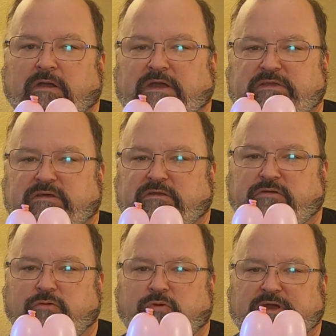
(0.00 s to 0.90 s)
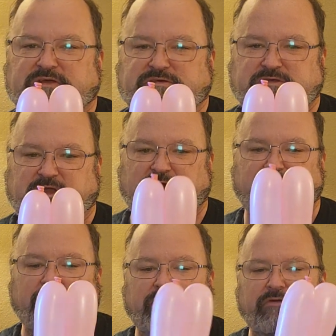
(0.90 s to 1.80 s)
Get the 2 ends
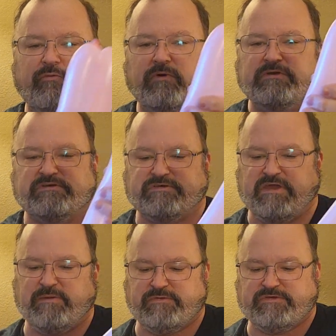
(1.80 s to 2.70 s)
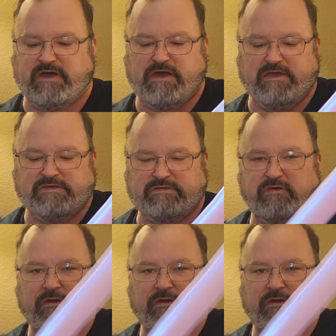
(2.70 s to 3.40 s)
together. You want the same size.